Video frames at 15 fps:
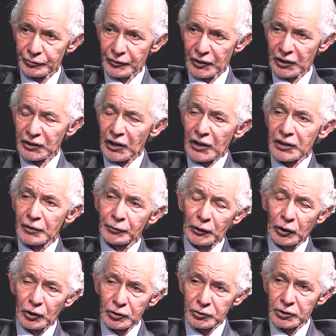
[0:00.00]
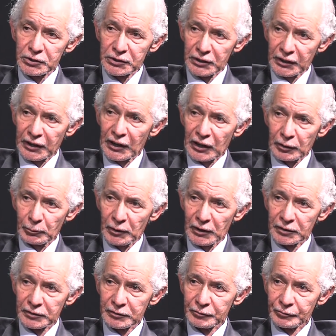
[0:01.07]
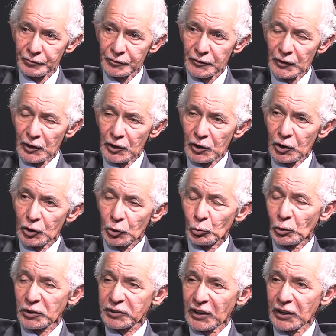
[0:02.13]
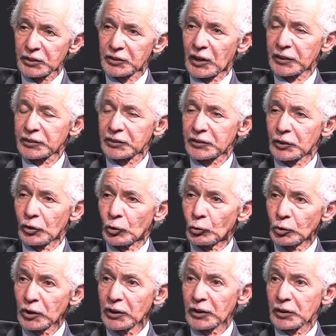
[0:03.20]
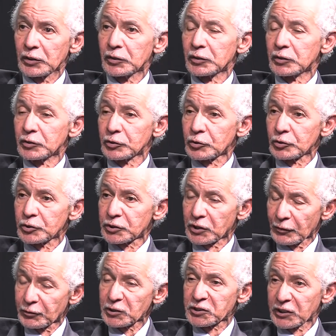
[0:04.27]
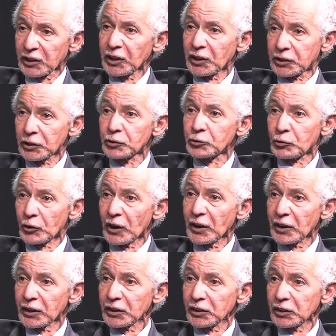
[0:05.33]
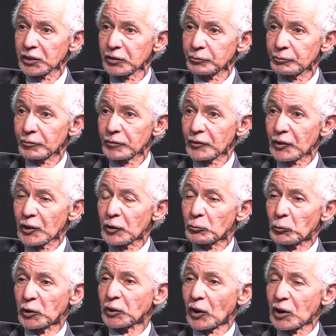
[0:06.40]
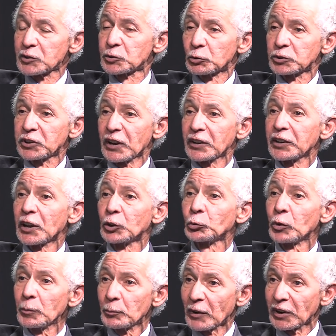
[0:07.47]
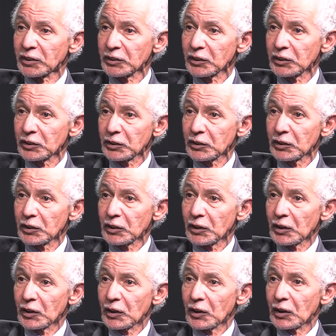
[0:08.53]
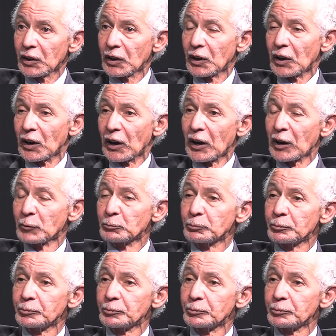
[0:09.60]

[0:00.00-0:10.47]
in any other countries in the Caribbean will take not only sophisticated training, but also take equipment How